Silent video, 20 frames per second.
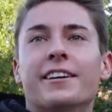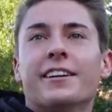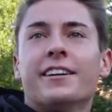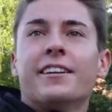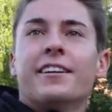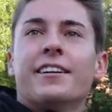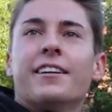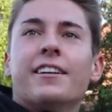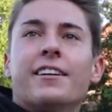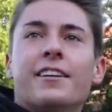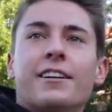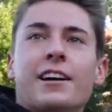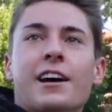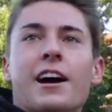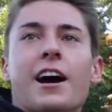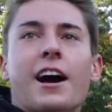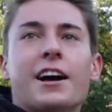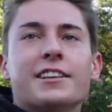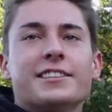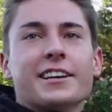Oh, how did
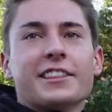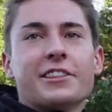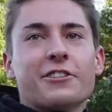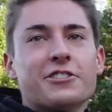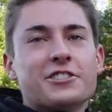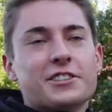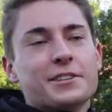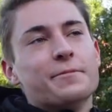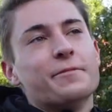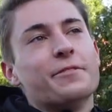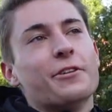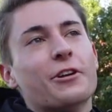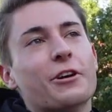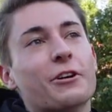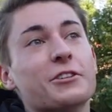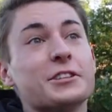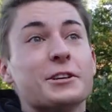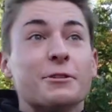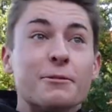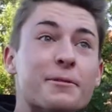that go? I take their team
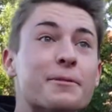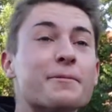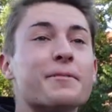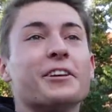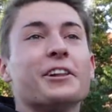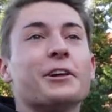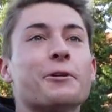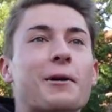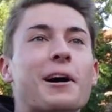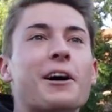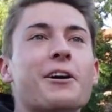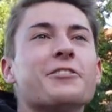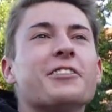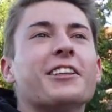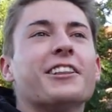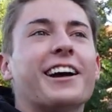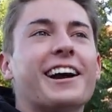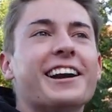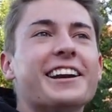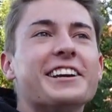photos. It went really well. The
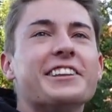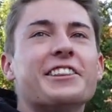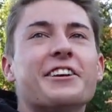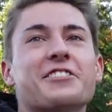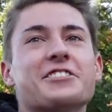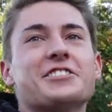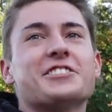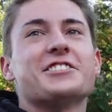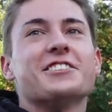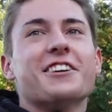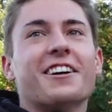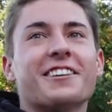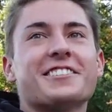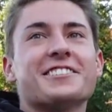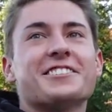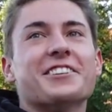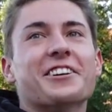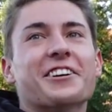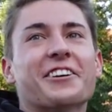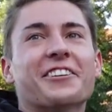lighting in there sucks
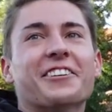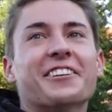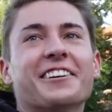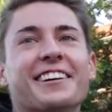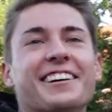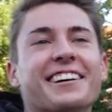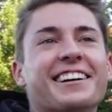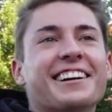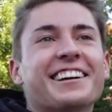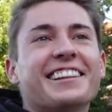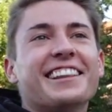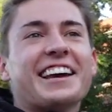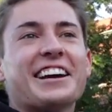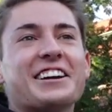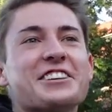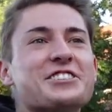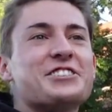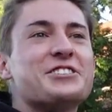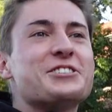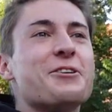though. Like
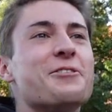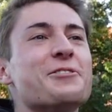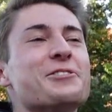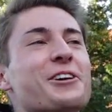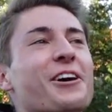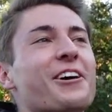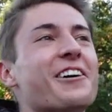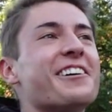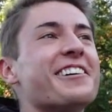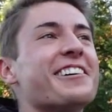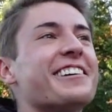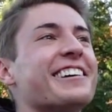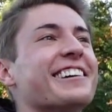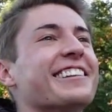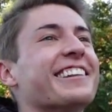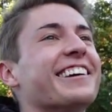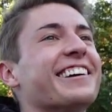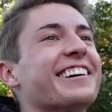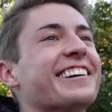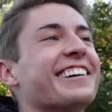it's so dark, and
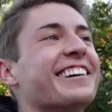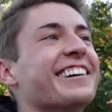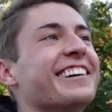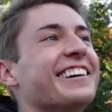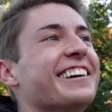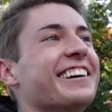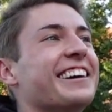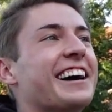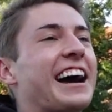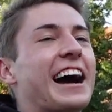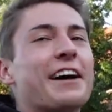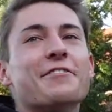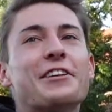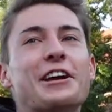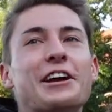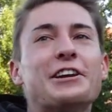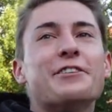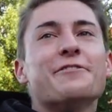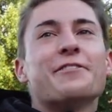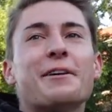like I have an
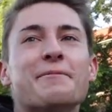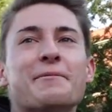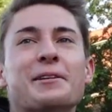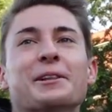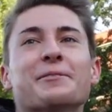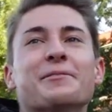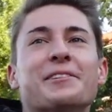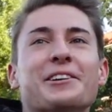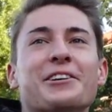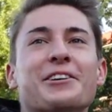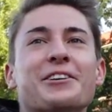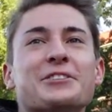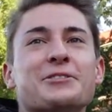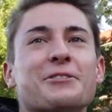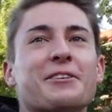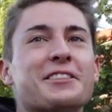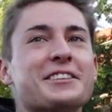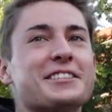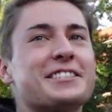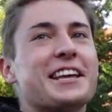eighty-five millimeter, so uh-huh.
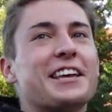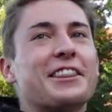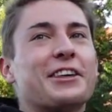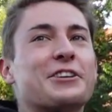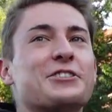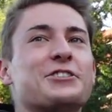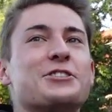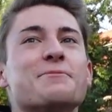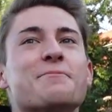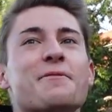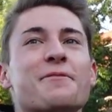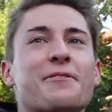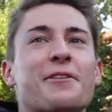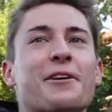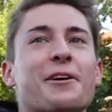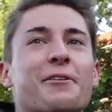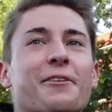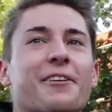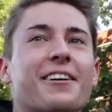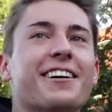I have to stand like super far
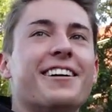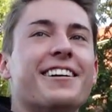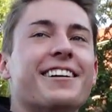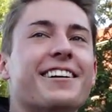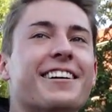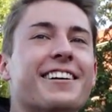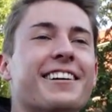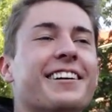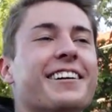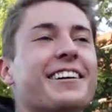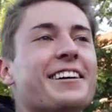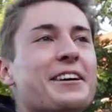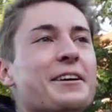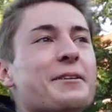away. Right.